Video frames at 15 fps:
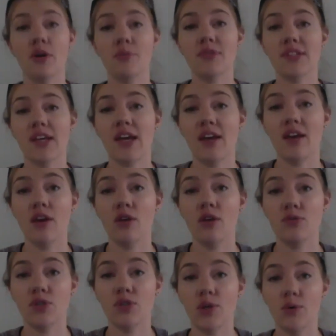Mateo,
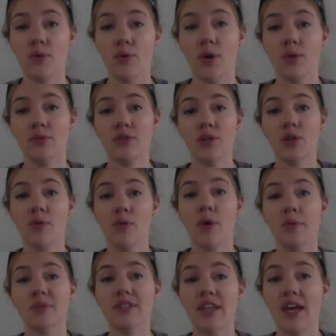duo, duo,
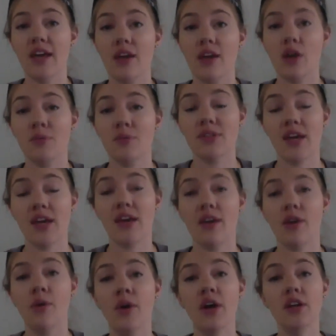Mateo,
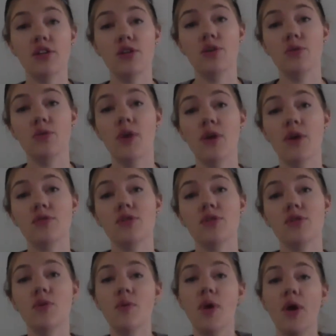Mateo, duo,
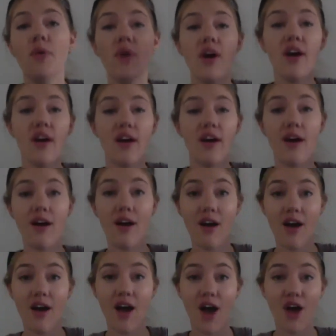duo.
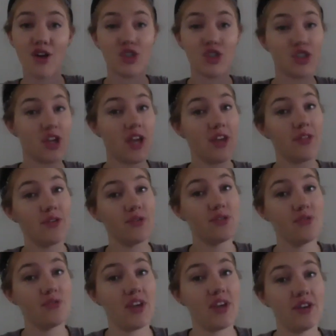Shake those
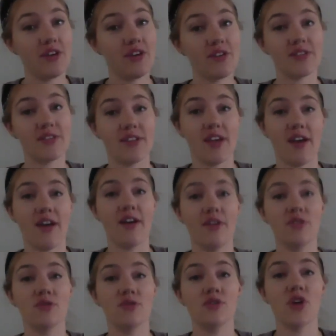fingers
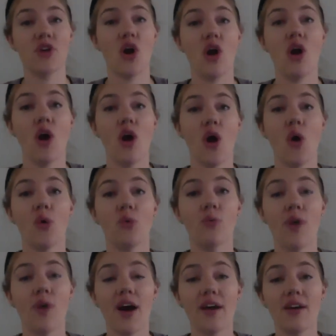down.
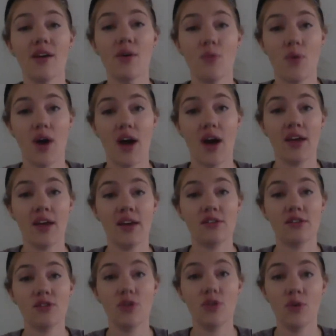Wyatt, Wyatt,
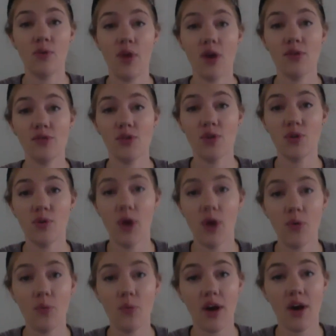duo, duo,
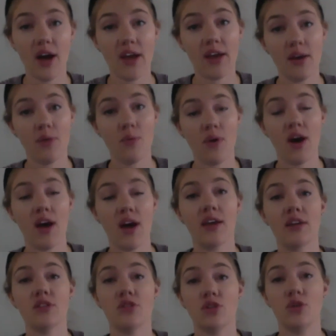Wyatt,
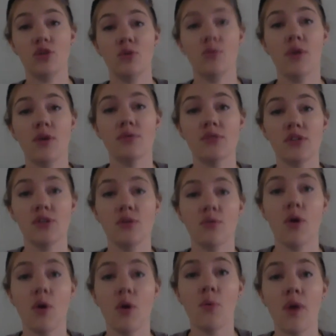Wyatt, duo,
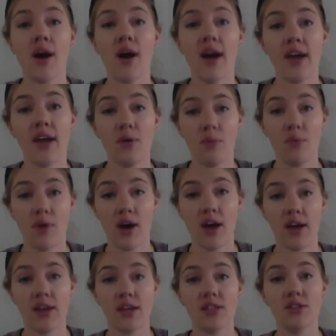duo, Wyatt,
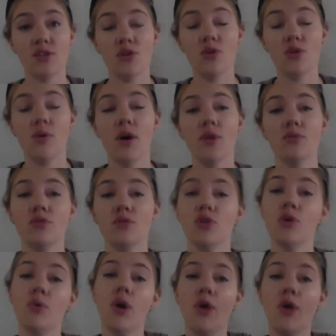Wyatt, duo,
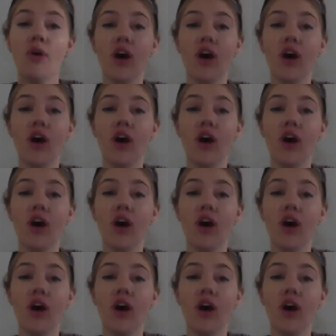duo.